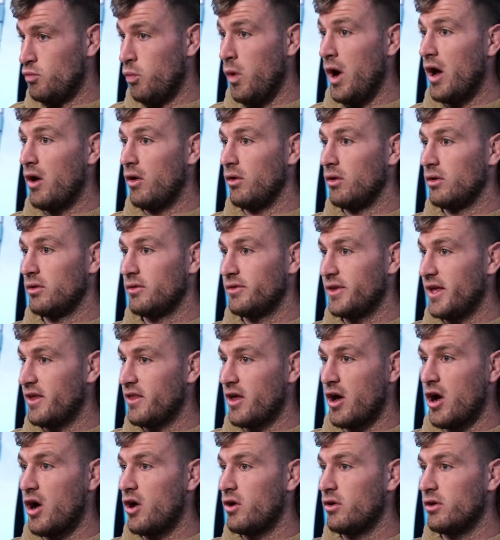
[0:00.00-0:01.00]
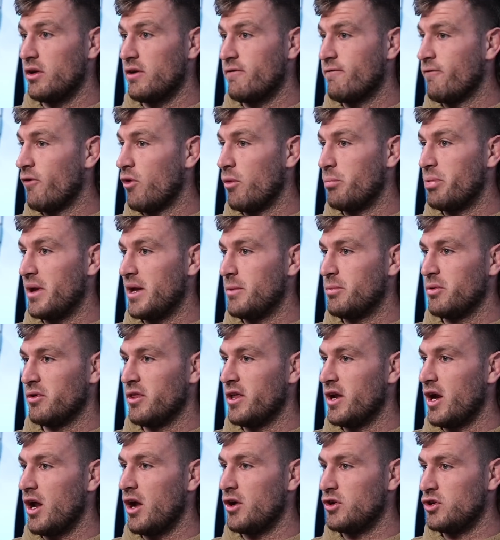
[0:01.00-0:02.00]
Well, they're the only 4 people that
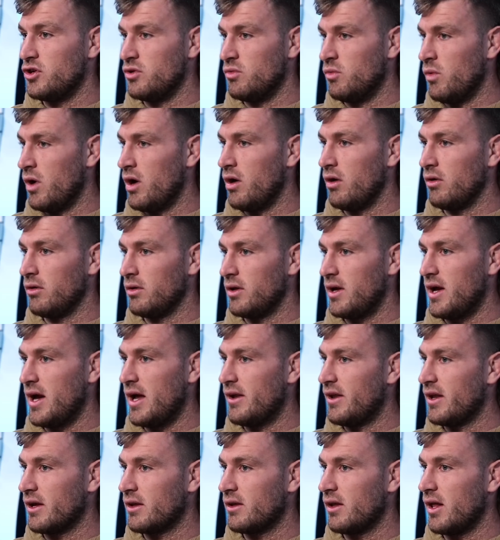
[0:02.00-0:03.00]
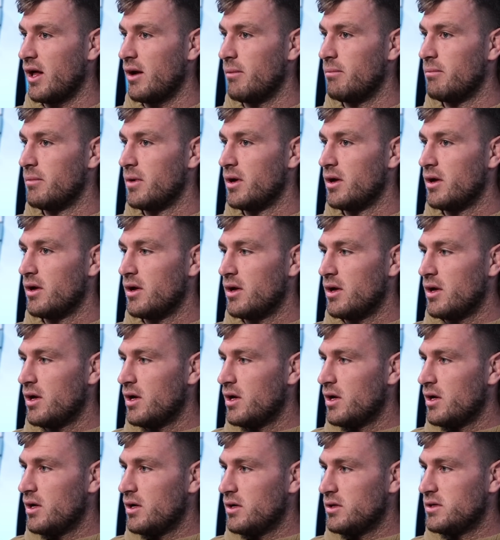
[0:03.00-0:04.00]
I knew well at the club.
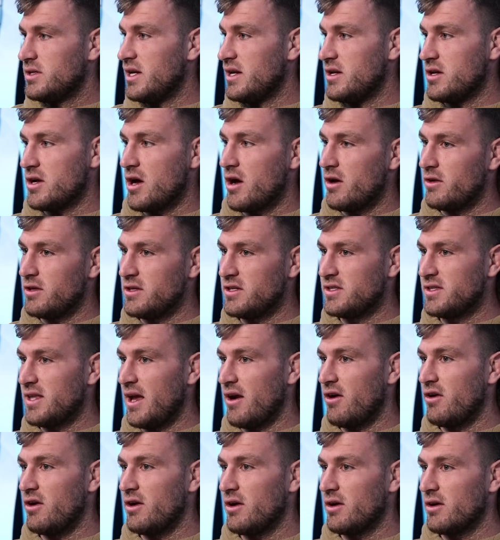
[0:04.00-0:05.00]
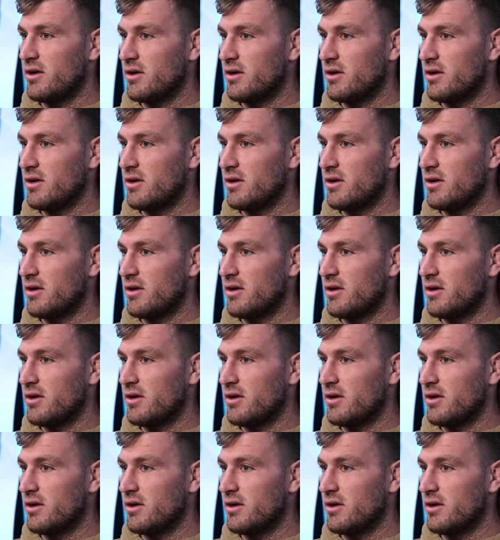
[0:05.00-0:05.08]
Didn't know this Derek.